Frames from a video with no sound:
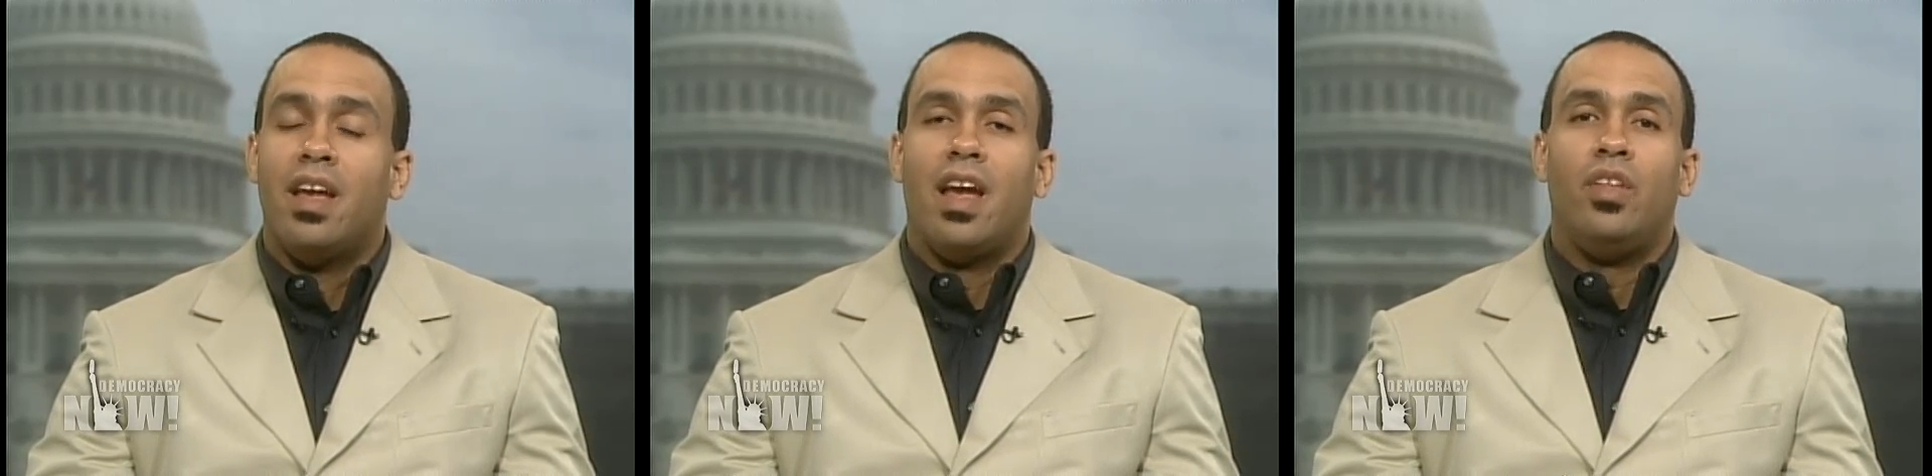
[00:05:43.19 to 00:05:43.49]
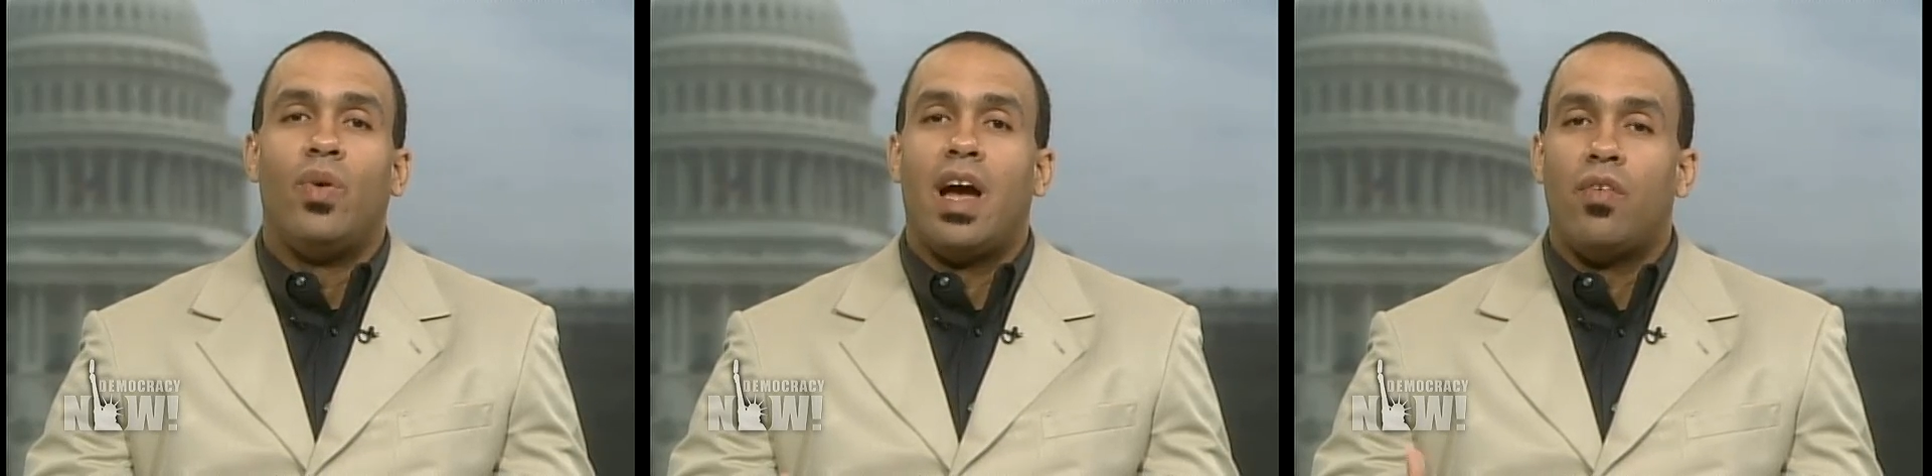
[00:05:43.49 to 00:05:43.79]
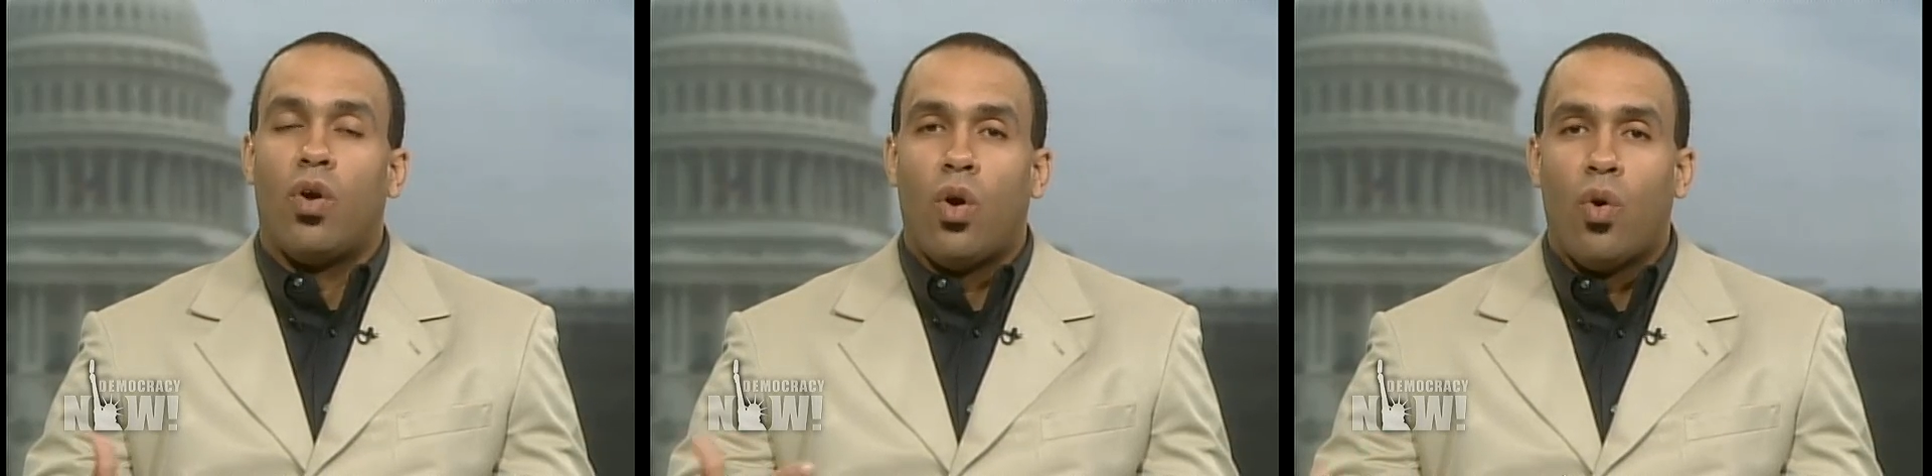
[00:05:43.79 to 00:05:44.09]
And you have
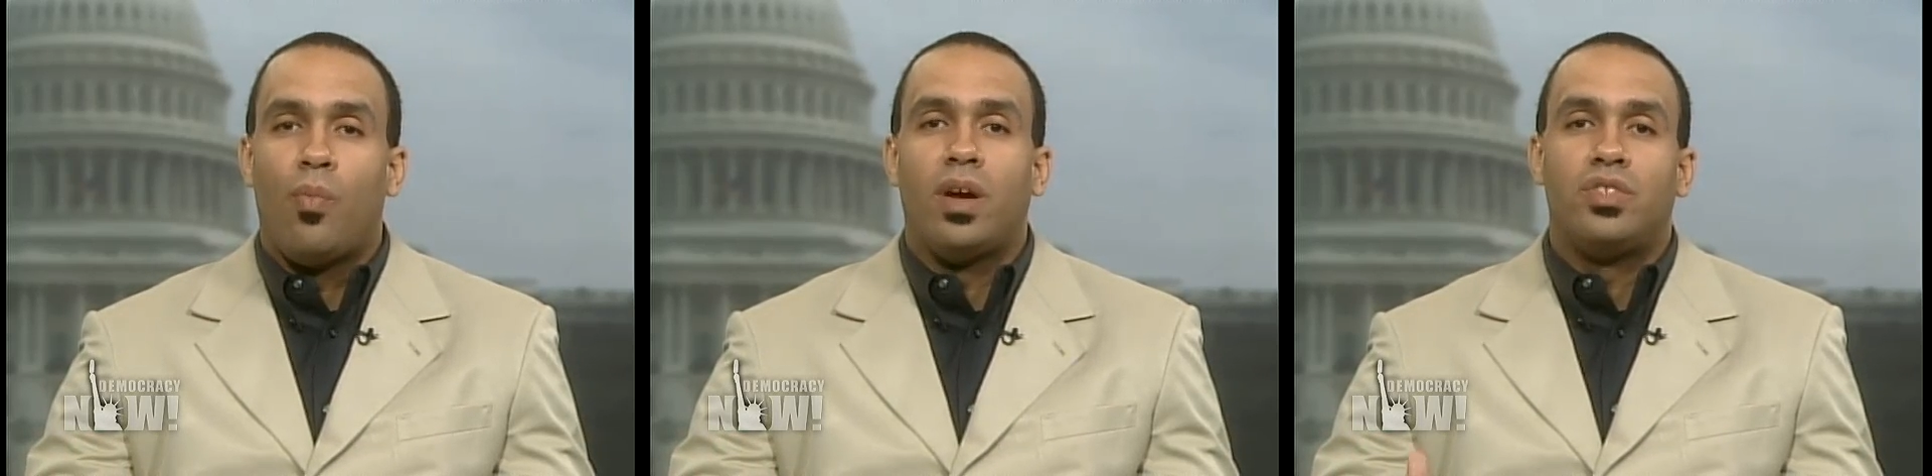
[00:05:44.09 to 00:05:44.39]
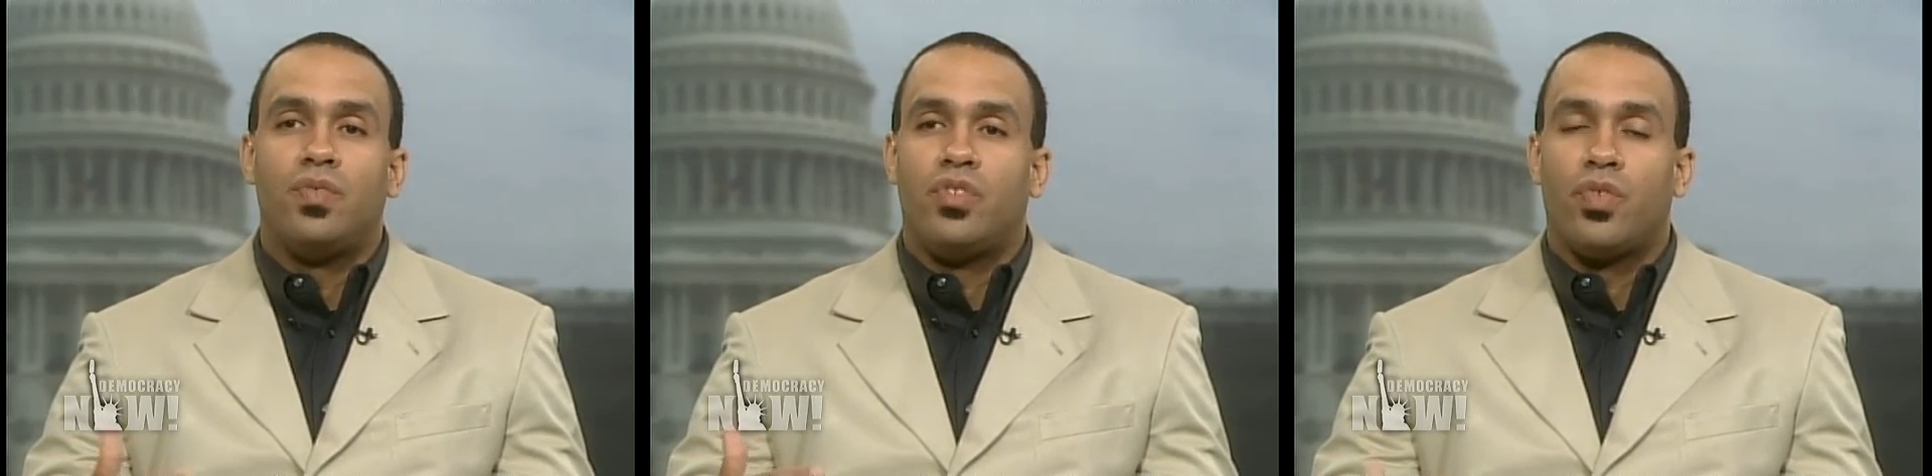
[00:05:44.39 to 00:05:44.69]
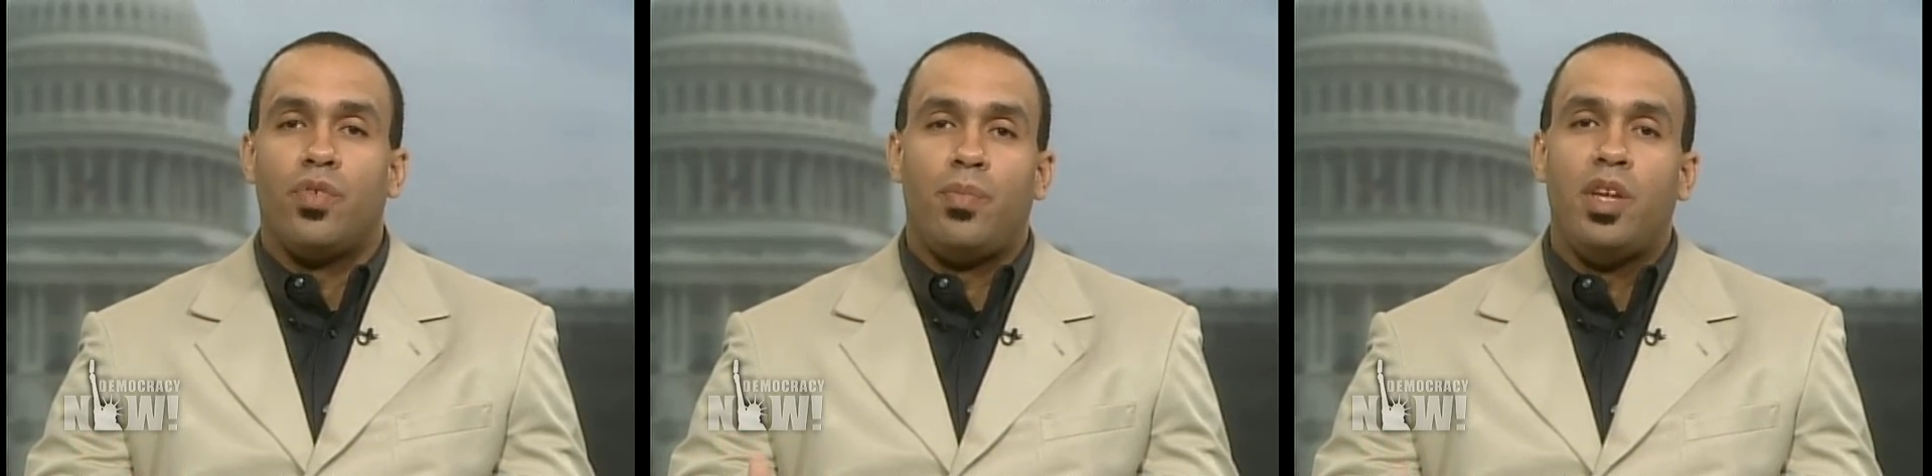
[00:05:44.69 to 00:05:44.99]
a whole bunch of
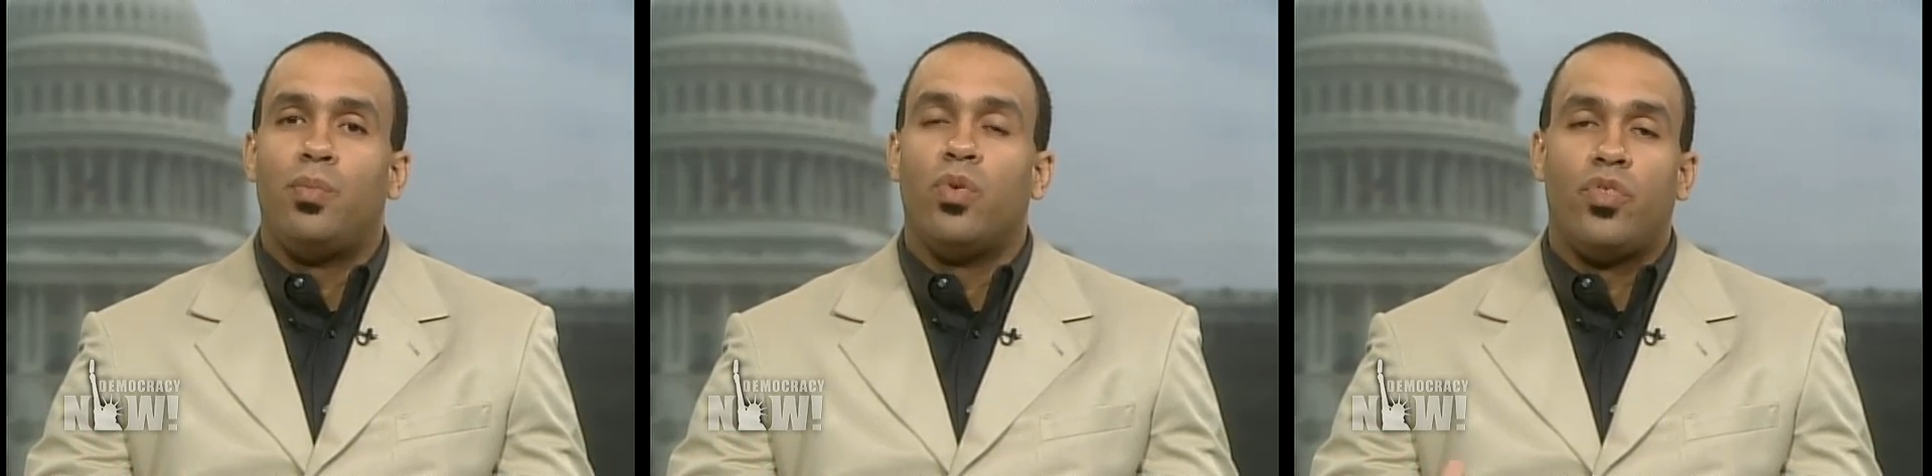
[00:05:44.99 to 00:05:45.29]
different people,